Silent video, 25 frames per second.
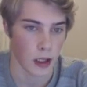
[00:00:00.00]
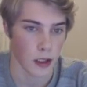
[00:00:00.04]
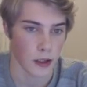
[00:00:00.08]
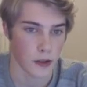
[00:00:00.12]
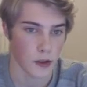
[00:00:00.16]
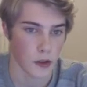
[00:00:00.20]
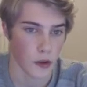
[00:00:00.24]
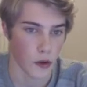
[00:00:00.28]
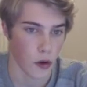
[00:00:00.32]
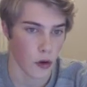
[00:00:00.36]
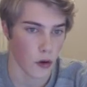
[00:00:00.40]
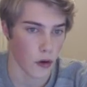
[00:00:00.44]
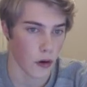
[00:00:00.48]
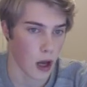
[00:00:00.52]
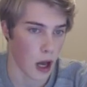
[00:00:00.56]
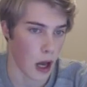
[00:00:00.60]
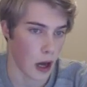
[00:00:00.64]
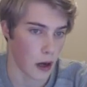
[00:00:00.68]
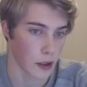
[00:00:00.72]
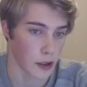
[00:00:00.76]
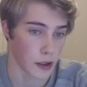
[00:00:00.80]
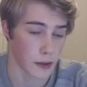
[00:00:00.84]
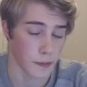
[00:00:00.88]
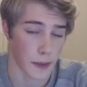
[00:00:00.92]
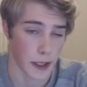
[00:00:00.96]
So
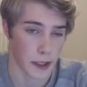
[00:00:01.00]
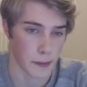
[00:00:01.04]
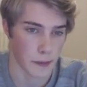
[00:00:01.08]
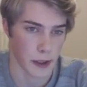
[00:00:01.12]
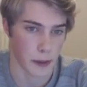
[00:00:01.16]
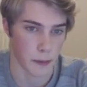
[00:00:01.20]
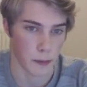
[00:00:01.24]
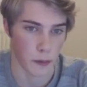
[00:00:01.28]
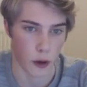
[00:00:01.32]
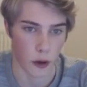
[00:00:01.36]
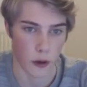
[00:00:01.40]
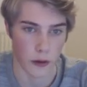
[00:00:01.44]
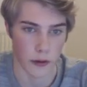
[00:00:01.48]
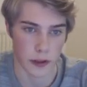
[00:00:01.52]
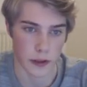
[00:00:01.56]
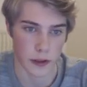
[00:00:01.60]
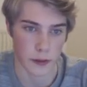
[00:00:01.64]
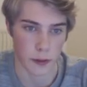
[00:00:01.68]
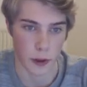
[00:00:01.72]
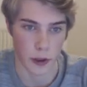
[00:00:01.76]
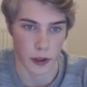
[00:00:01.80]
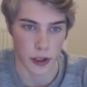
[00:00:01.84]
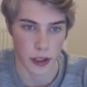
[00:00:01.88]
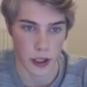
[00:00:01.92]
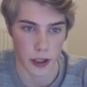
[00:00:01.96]
how does black make progress?
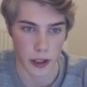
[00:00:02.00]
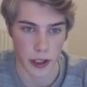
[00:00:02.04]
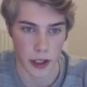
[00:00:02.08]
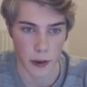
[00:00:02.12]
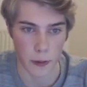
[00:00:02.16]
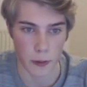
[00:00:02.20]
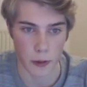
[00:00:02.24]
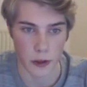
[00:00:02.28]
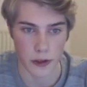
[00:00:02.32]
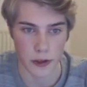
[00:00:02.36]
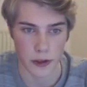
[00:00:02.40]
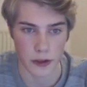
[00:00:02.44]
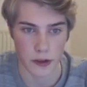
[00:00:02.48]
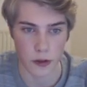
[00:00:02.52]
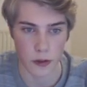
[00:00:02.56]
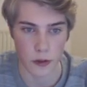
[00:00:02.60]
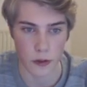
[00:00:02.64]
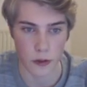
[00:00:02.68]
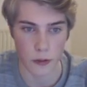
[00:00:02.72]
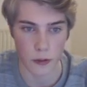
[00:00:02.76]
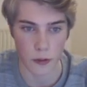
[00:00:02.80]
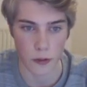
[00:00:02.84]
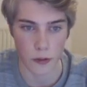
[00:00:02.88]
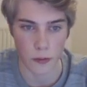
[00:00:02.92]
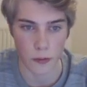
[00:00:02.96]
Well, he, he, wants
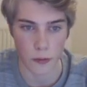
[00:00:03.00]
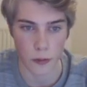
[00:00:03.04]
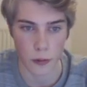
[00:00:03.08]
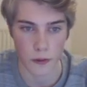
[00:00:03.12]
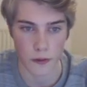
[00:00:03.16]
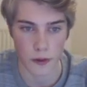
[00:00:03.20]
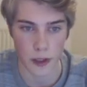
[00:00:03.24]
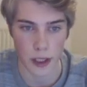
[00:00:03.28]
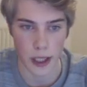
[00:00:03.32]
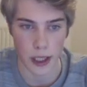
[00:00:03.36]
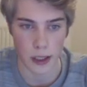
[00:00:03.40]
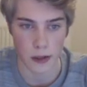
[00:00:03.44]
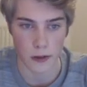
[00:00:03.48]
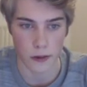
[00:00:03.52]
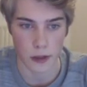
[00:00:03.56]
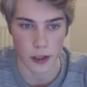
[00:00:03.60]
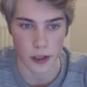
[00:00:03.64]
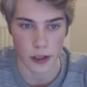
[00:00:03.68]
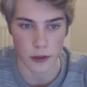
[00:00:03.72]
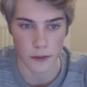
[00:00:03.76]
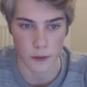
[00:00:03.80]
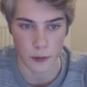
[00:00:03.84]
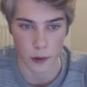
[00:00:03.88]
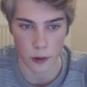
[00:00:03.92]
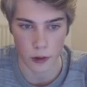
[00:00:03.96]
to move the king to
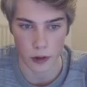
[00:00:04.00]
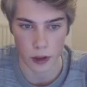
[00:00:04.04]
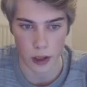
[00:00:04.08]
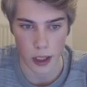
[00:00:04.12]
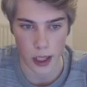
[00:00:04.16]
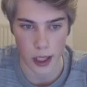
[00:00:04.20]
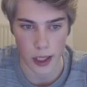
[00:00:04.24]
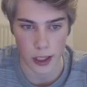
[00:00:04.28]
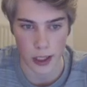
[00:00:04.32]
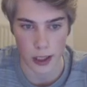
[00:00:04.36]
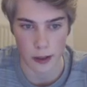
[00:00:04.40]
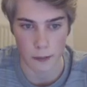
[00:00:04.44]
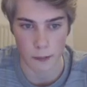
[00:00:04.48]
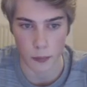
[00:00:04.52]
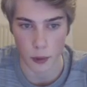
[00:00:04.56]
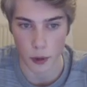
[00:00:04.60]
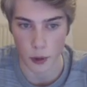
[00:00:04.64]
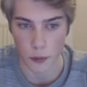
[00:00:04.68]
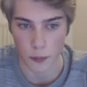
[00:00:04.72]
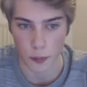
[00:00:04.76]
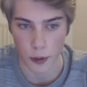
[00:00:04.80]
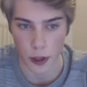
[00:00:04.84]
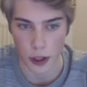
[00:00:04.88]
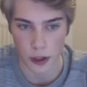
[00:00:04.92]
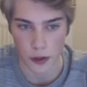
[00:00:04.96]
h4 and then
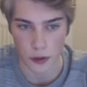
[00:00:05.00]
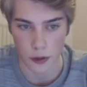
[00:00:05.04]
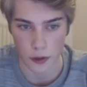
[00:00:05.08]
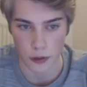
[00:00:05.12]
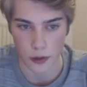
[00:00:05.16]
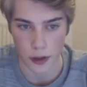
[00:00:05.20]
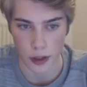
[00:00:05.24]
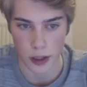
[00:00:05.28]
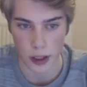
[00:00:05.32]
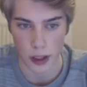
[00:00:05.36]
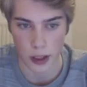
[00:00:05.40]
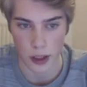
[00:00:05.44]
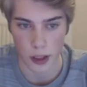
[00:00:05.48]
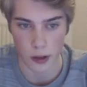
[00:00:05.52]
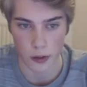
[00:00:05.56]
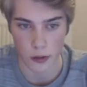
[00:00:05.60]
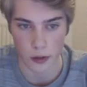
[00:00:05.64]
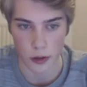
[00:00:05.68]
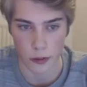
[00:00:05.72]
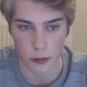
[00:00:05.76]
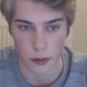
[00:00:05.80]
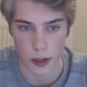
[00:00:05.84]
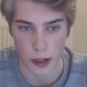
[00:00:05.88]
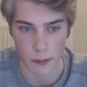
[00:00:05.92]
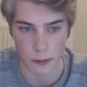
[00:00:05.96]
put pressure on the on
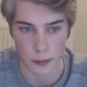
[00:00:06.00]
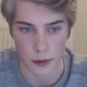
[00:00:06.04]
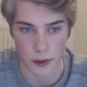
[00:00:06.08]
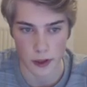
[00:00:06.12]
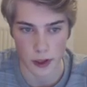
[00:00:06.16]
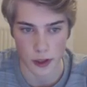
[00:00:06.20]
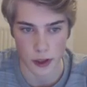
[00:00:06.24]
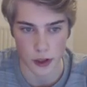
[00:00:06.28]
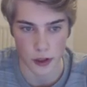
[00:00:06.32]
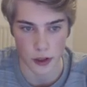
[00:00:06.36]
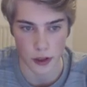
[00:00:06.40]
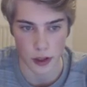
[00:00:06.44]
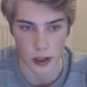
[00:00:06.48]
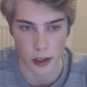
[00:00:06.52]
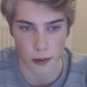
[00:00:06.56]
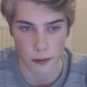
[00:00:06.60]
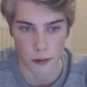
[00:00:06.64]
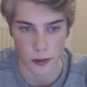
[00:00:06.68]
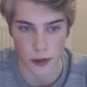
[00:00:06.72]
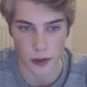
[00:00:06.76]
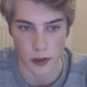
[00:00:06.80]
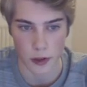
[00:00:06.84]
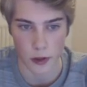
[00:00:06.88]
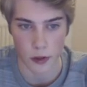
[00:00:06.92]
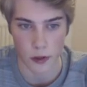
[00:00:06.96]
the white position. He
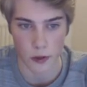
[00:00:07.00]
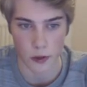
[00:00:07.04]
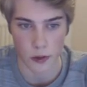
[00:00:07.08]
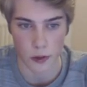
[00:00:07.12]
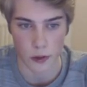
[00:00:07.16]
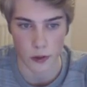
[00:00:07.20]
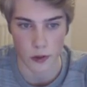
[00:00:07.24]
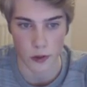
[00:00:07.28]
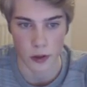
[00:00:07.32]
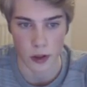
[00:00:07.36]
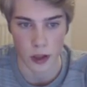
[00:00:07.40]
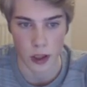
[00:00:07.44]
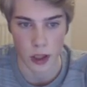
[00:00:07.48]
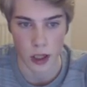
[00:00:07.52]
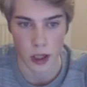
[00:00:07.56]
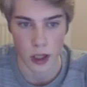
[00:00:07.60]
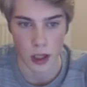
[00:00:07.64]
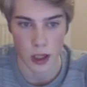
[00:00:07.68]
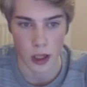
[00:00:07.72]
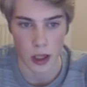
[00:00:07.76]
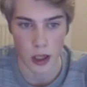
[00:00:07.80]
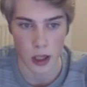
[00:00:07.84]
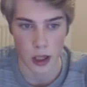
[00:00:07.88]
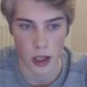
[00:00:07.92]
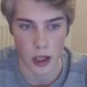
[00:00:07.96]
wants to go to
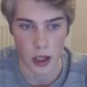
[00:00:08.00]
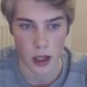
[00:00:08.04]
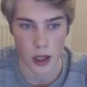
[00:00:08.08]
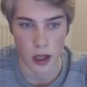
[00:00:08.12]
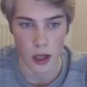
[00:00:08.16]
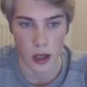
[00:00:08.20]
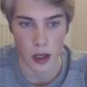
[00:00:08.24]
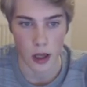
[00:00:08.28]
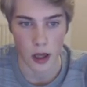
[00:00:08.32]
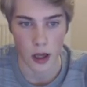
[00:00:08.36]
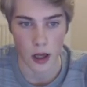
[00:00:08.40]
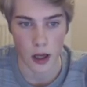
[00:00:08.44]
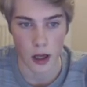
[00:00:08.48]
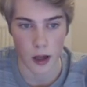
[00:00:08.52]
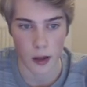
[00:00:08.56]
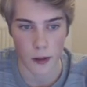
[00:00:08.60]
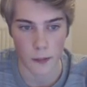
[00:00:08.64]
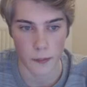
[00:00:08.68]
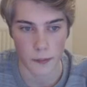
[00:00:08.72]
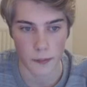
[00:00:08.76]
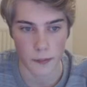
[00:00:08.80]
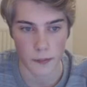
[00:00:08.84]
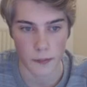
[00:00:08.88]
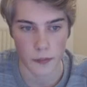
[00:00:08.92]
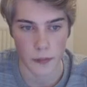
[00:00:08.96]

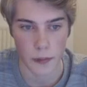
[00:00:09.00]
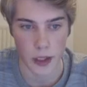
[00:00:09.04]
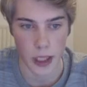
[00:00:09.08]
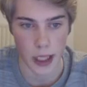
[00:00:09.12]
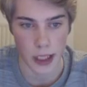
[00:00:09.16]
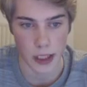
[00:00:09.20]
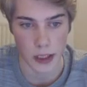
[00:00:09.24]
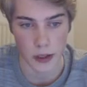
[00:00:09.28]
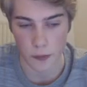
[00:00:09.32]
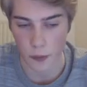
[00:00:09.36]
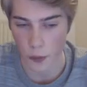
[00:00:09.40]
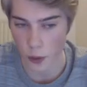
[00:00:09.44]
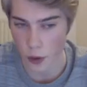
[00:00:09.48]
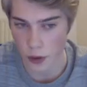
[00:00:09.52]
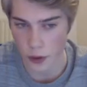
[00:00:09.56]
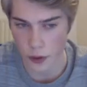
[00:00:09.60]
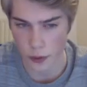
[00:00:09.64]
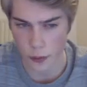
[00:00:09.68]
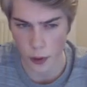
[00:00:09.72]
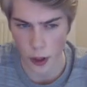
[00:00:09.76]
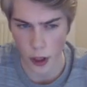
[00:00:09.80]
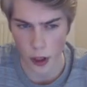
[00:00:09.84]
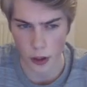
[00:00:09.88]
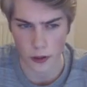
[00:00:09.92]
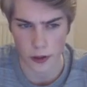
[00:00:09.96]
um, the h4
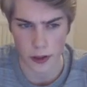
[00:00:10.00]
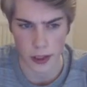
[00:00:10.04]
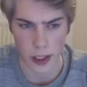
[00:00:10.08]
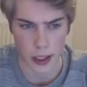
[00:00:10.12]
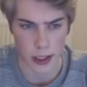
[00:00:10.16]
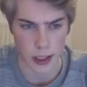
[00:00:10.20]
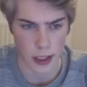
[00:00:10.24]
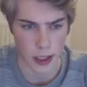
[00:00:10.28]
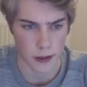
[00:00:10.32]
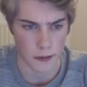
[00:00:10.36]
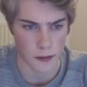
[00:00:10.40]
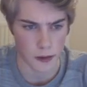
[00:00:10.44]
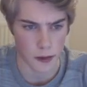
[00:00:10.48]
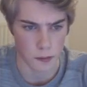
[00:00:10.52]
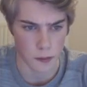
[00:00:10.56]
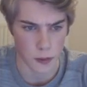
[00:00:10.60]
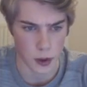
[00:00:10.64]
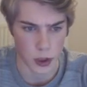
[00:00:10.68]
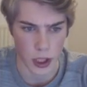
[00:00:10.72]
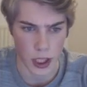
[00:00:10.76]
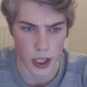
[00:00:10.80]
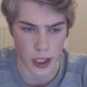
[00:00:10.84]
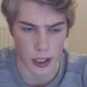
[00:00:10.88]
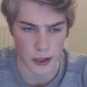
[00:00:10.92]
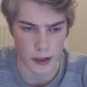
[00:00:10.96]
square then give some
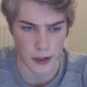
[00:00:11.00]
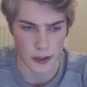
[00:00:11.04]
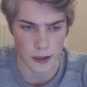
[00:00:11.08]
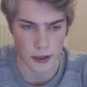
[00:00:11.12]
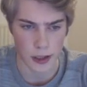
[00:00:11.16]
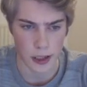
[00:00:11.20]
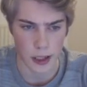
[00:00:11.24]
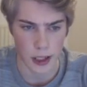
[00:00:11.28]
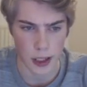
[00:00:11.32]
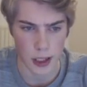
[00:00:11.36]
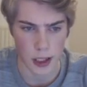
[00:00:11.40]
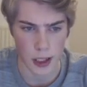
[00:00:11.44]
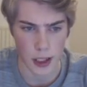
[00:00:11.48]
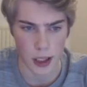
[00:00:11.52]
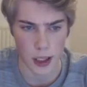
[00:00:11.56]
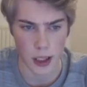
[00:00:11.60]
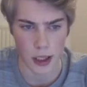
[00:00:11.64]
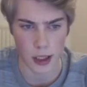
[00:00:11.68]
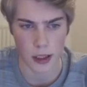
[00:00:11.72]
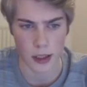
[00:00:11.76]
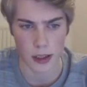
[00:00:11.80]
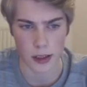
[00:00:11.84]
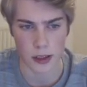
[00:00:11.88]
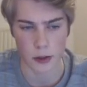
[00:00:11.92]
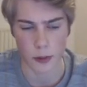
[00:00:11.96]
checks,
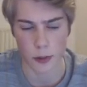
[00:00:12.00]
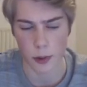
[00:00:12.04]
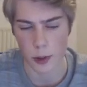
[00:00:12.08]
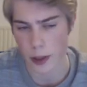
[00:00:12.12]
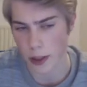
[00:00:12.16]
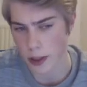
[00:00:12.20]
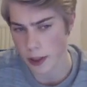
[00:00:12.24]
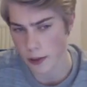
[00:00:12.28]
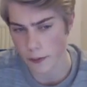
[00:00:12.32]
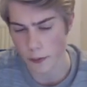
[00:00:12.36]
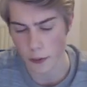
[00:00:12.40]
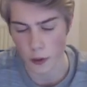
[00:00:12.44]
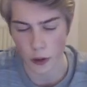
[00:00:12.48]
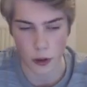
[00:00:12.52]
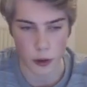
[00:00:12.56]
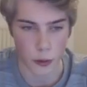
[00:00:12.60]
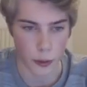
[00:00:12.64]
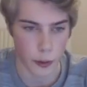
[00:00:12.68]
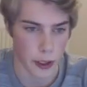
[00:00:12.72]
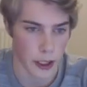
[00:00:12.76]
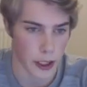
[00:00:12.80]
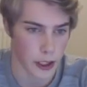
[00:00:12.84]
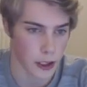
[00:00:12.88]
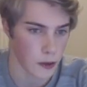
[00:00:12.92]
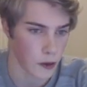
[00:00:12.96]
uh, queen d4,
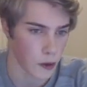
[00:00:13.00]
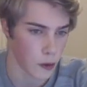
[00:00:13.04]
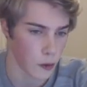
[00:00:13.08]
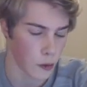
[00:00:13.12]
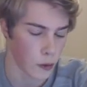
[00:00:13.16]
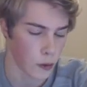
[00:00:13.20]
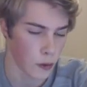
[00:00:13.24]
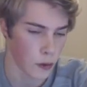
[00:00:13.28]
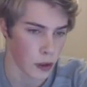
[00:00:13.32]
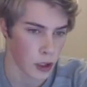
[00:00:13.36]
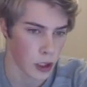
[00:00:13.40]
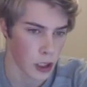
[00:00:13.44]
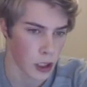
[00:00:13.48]
queen e2,